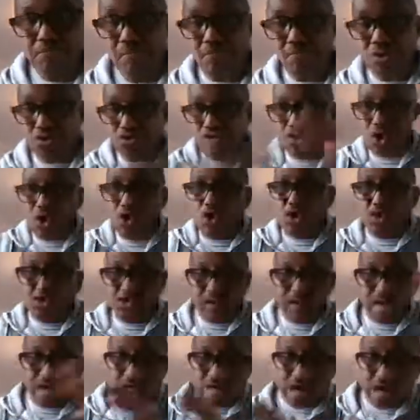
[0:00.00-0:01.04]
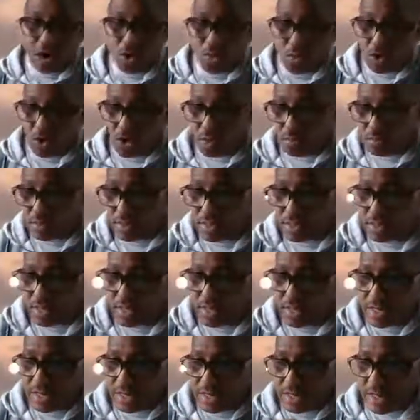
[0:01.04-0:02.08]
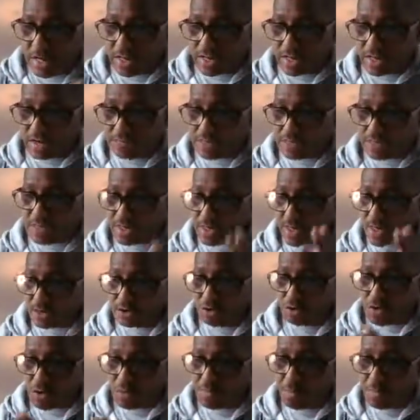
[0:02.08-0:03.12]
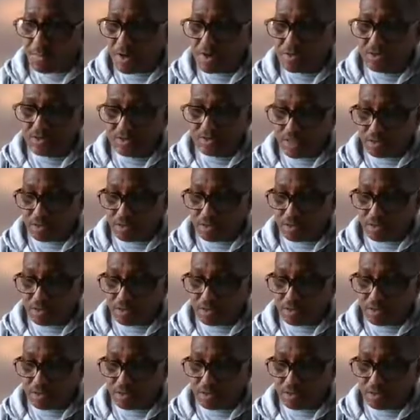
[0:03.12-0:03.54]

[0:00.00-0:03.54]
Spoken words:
Because they understand how we operate and everything else compromised.